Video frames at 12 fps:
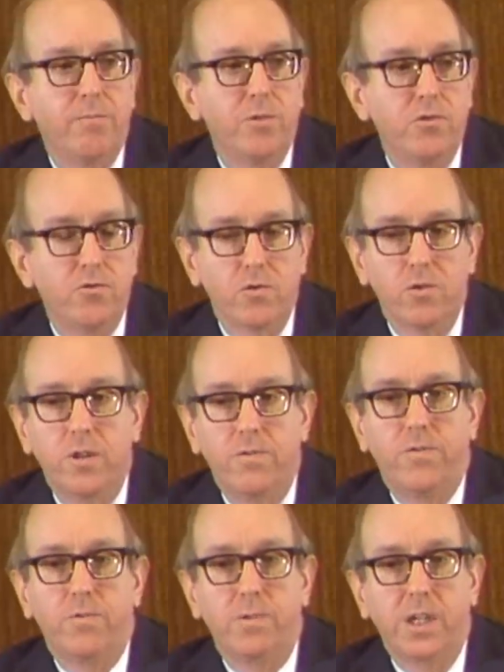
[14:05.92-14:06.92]
been drawn
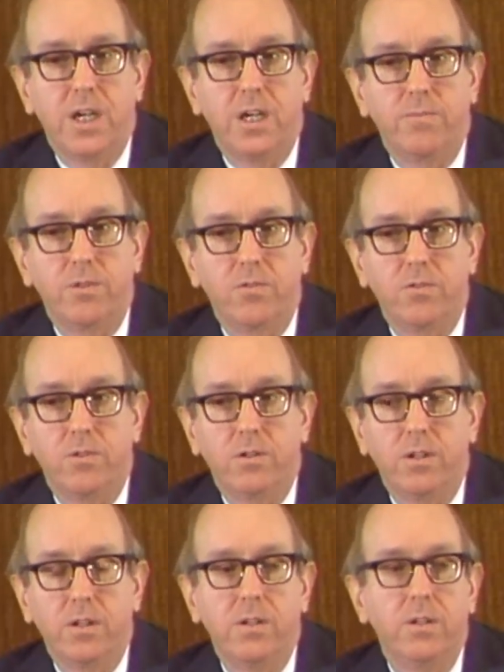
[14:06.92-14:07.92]
from common
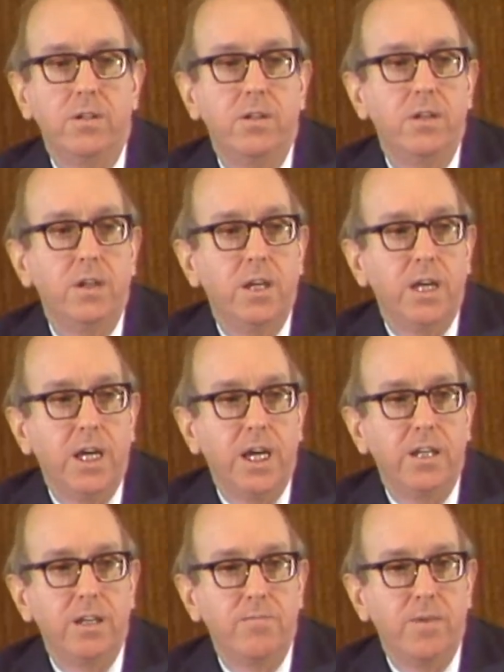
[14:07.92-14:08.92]
law,
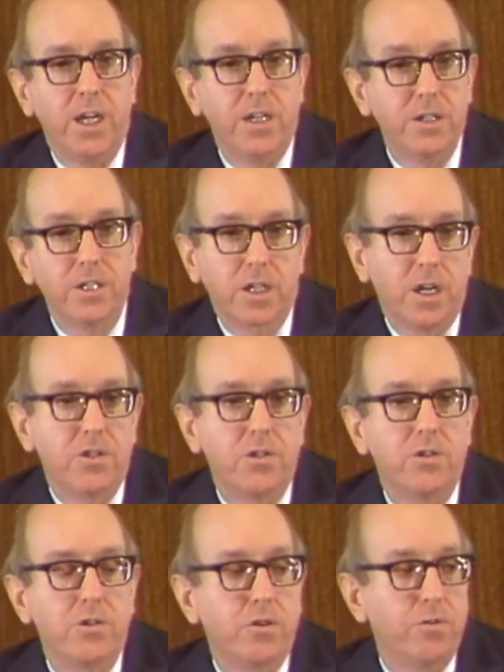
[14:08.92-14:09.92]
and that my
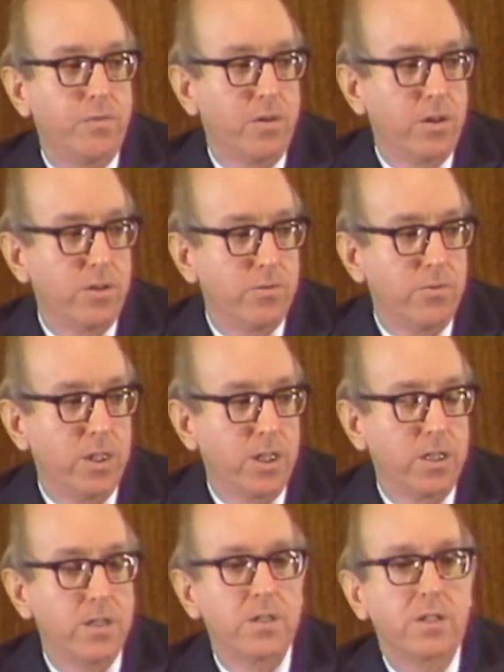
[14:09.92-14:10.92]
discussion so far is
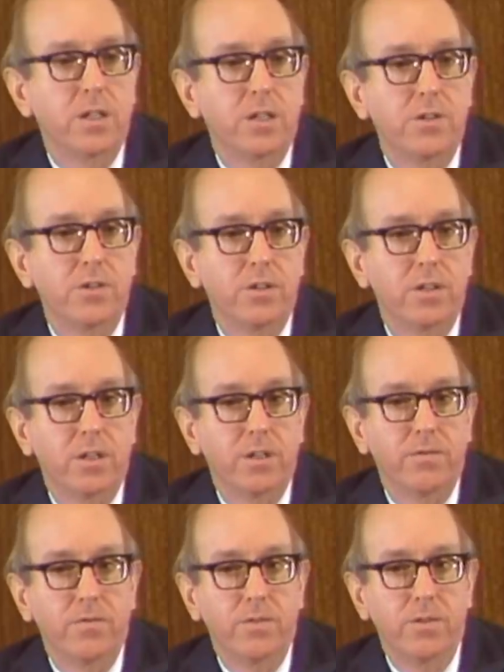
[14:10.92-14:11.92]
really a discussion
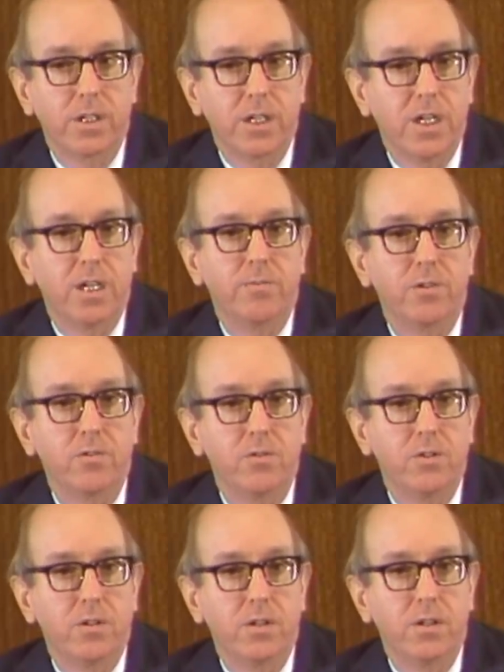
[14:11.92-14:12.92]
of the common
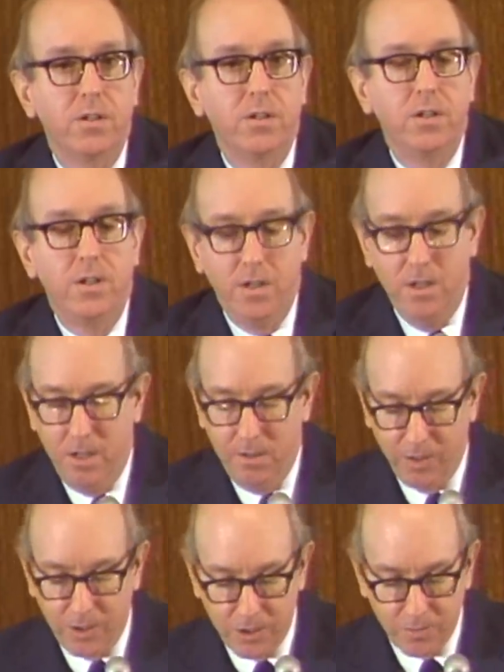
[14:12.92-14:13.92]
law.
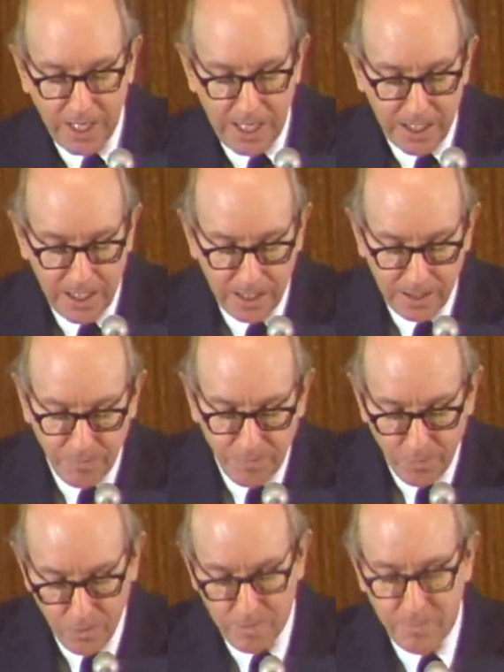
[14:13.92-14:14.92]
Because while I think that
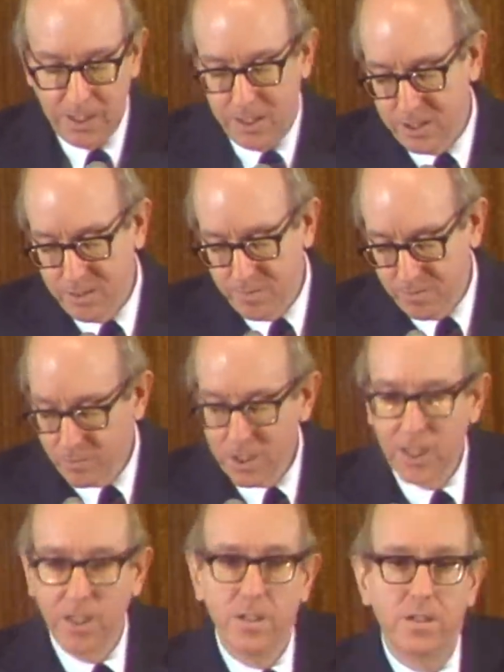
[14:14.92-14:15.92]
formalism and
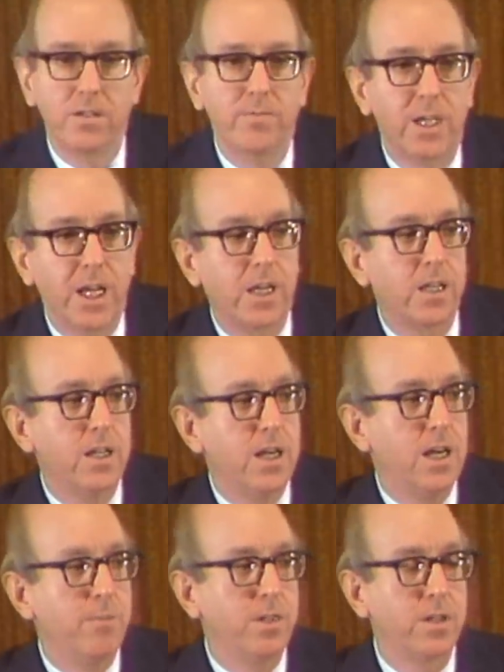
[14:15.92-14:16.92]
realism and
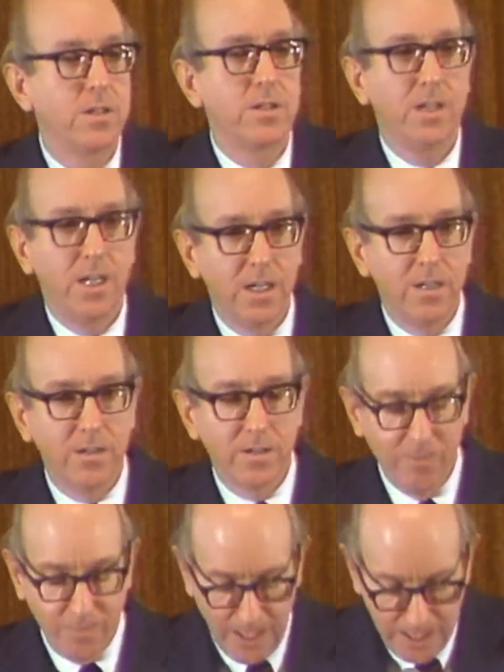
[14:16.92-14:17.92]
economics and
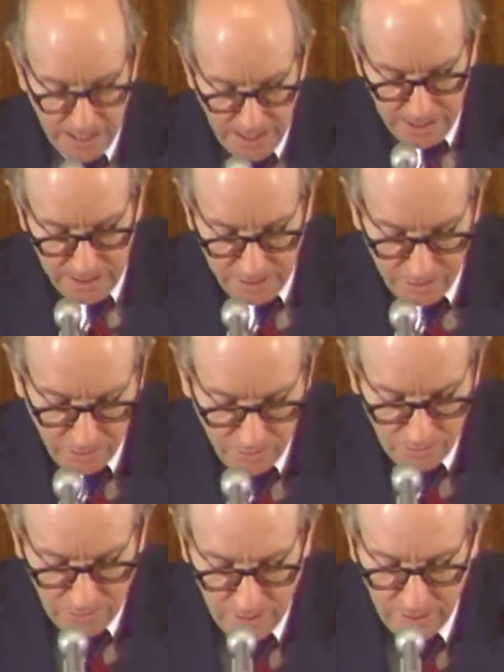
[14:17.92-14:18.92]
fidelity to
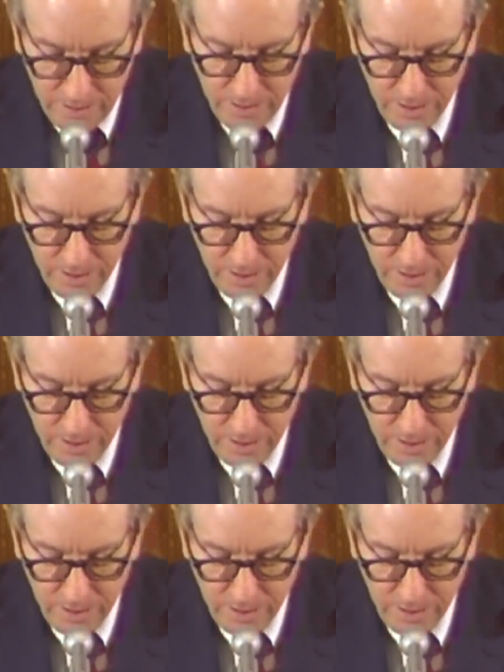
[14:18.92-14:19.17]
law